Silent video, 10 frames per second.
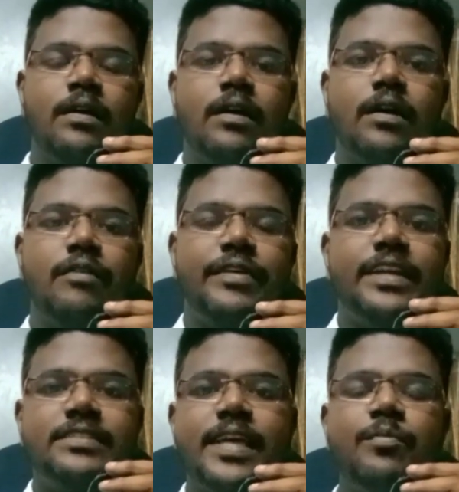When
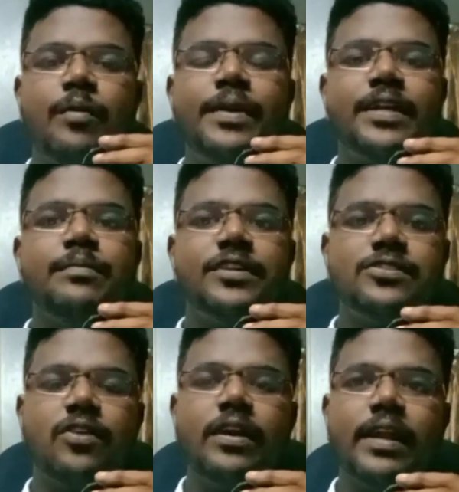I say momentum,
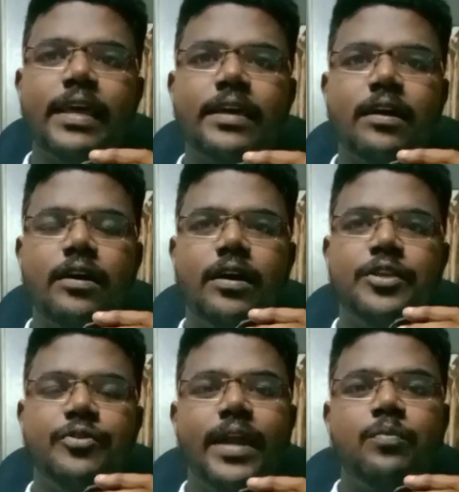it's not like
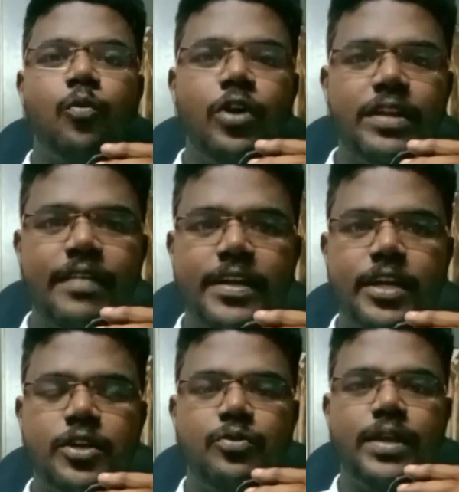you get
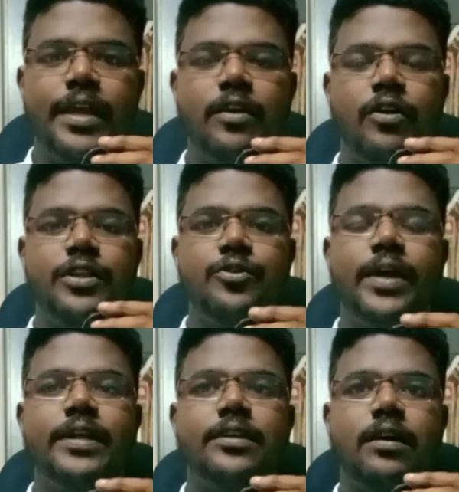motivated to read, or you
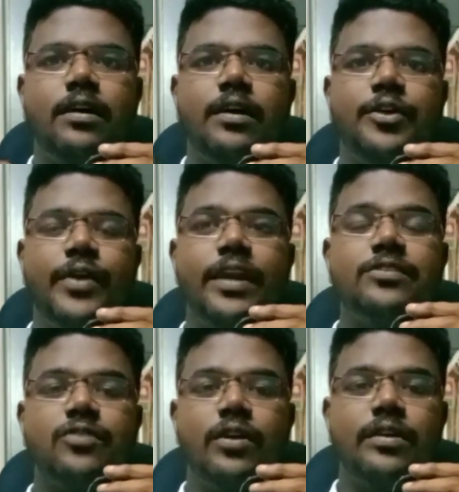get a
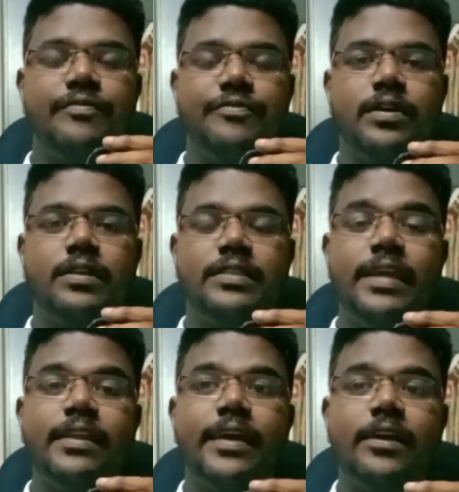sort of thing
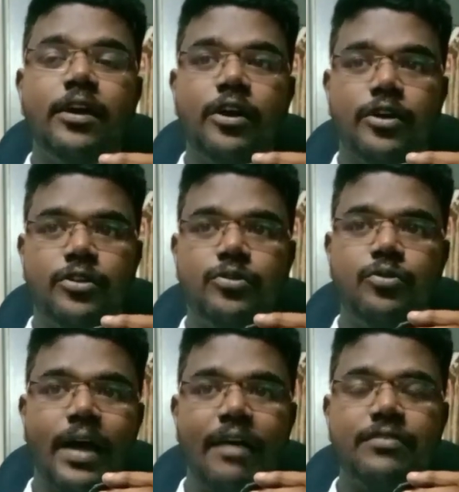like you
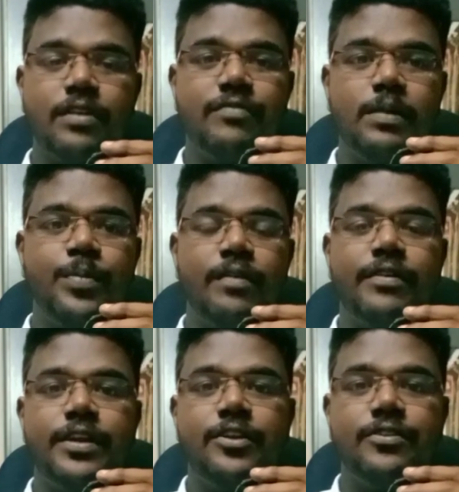have that willpower
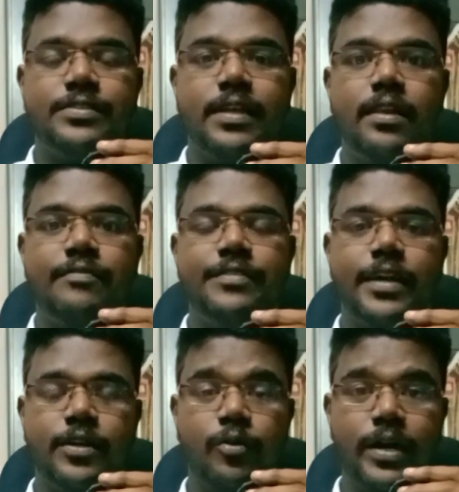in yourself
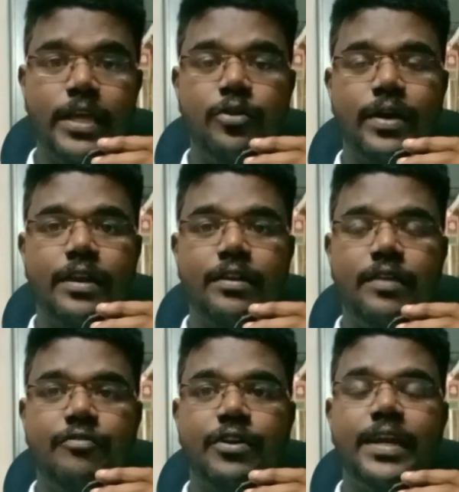that only you can read
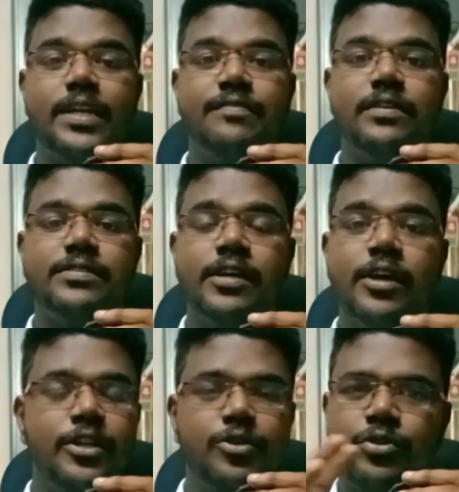for 8 hours.
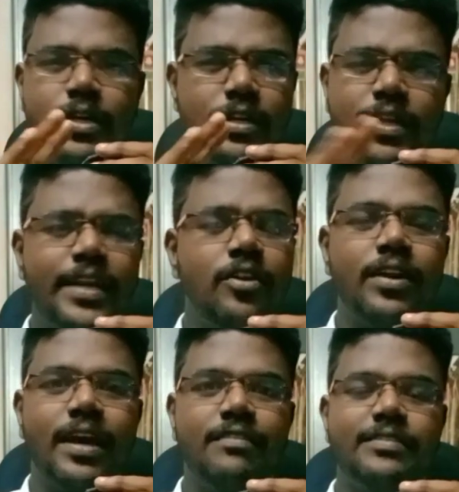You need not
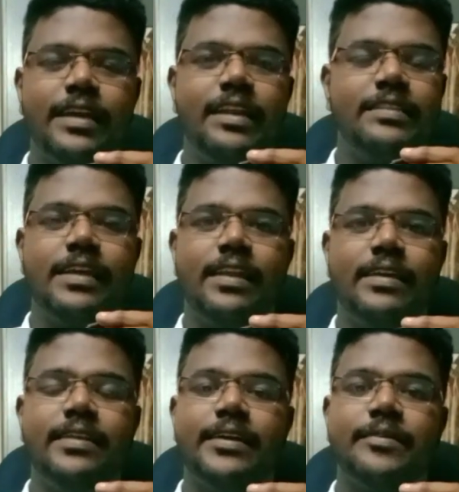have anything
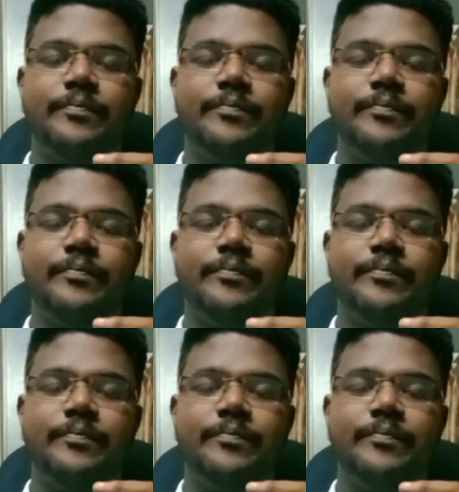like that.